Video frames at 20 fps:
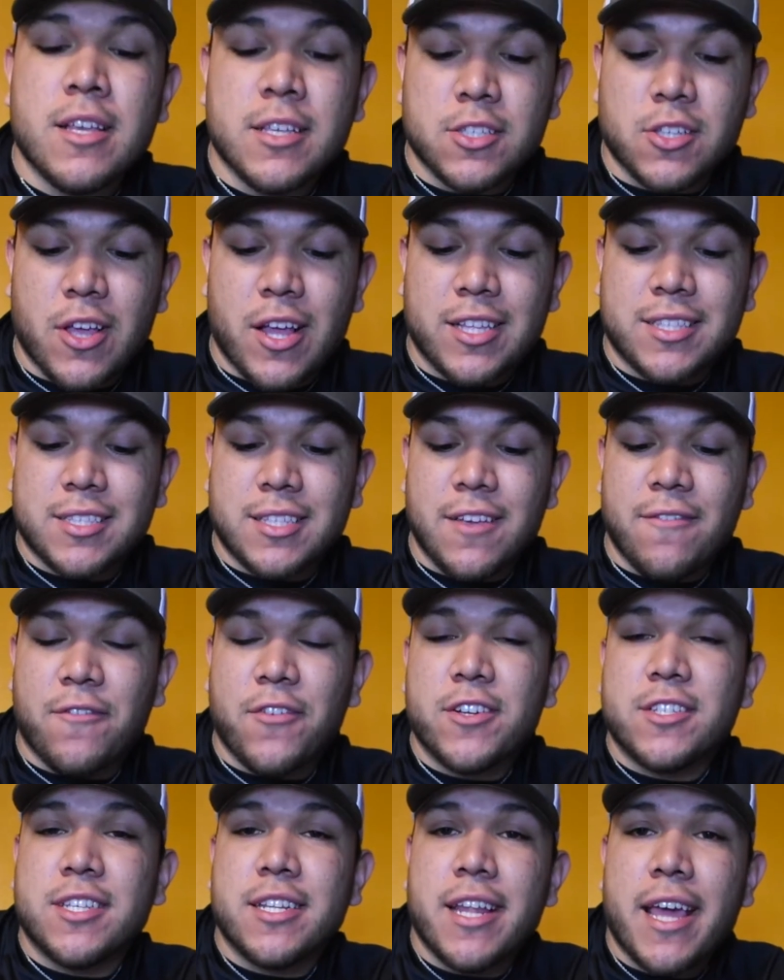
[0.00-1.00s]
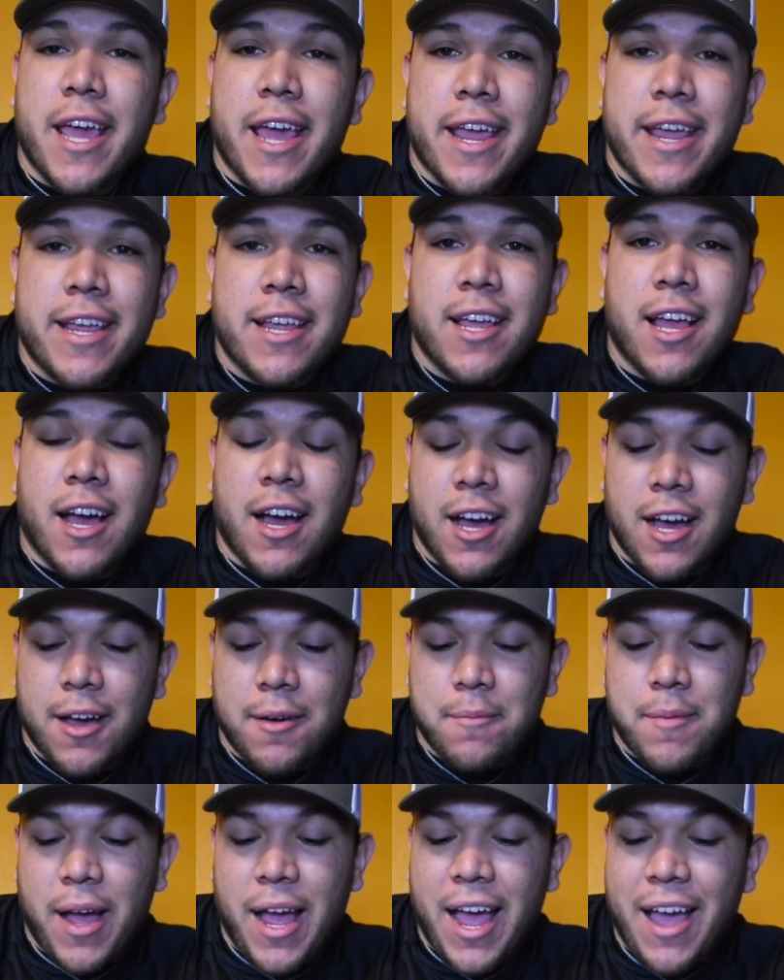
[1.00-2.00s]
So that's it for today.
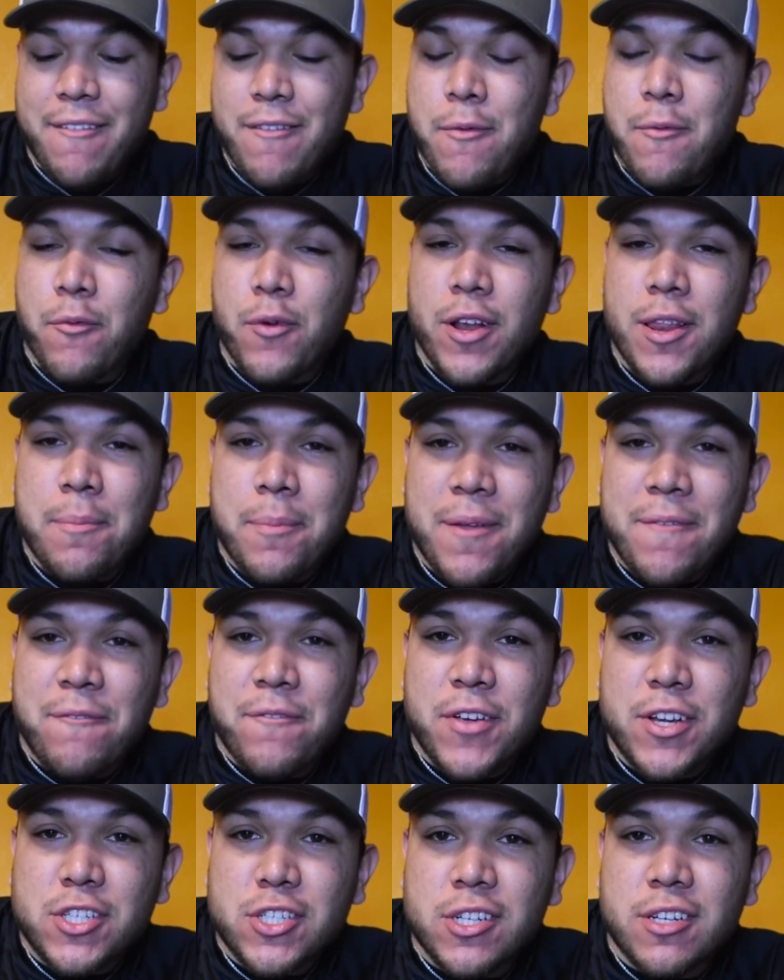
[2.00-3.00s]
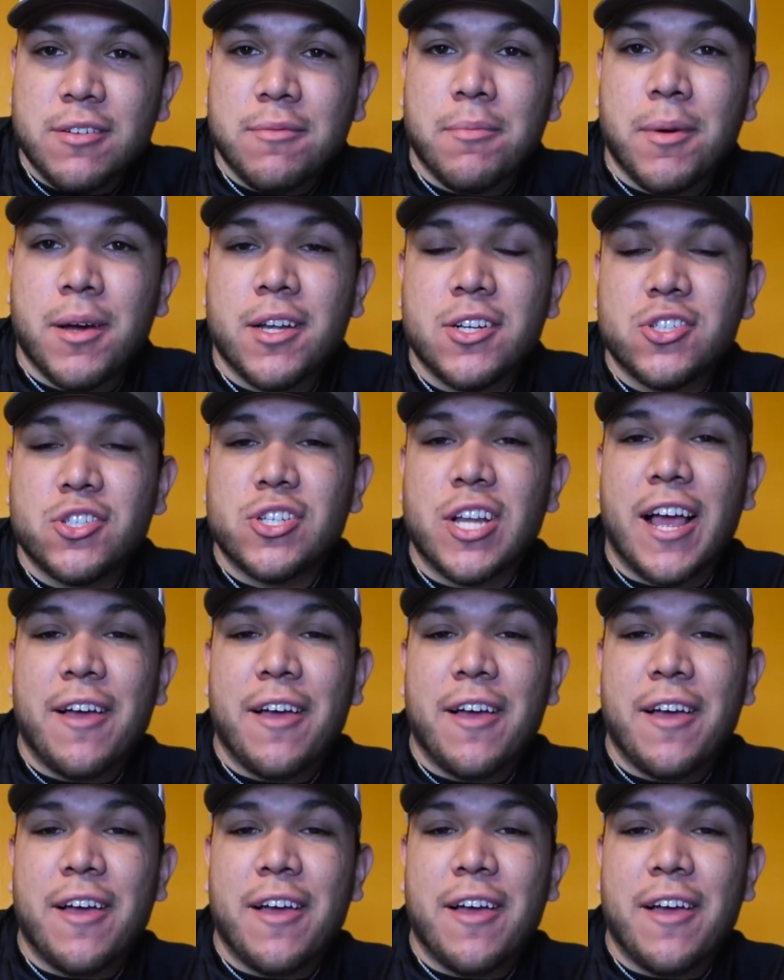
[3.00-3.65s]
I haven't really been fishing much.